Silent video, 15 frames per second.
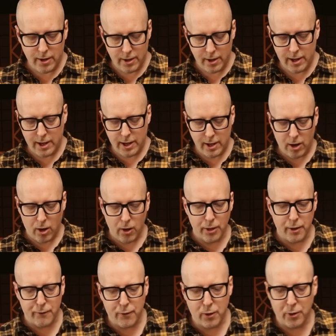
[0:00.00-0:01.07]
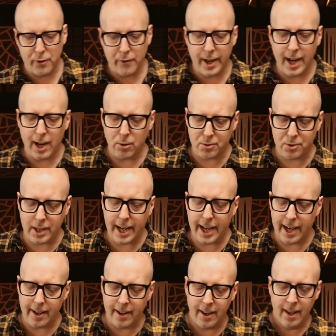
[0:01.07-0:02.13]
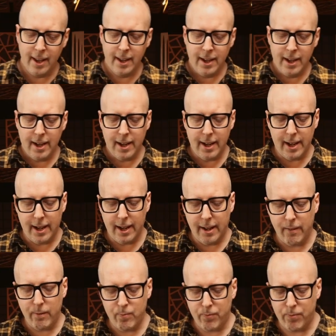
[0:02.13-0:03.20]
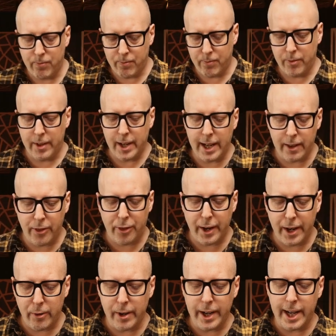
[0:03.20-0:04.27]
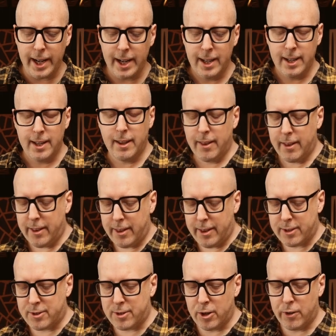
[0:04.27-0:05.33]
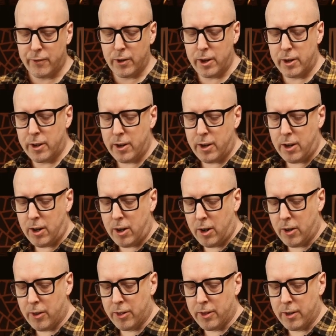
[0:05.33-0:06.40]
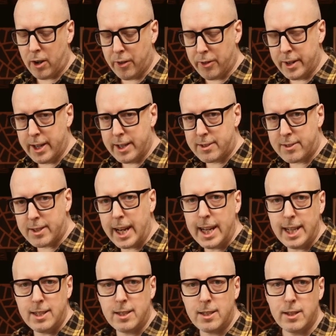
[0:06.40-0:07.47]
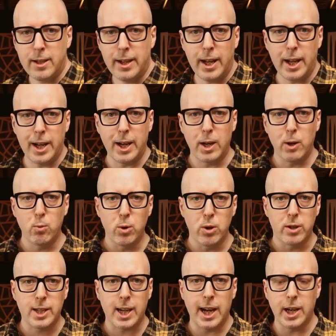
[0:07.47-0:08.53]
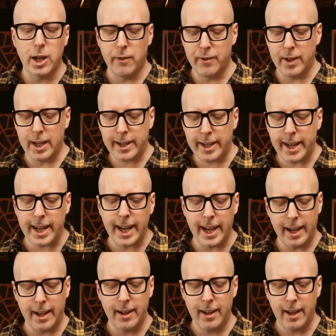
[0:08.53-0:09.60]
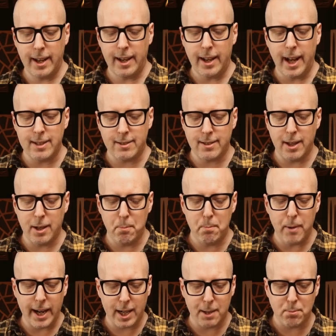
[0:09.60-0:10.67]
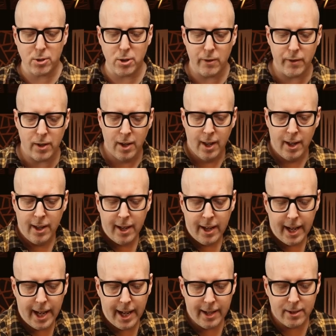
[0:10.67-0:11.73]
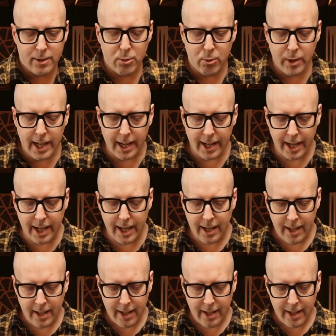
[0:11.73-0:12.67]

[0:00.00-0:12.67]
uh, on the front of house. And uh, in theory, the server on on the stage uh, would kind of uh, kick in uh, as the backup server. And to really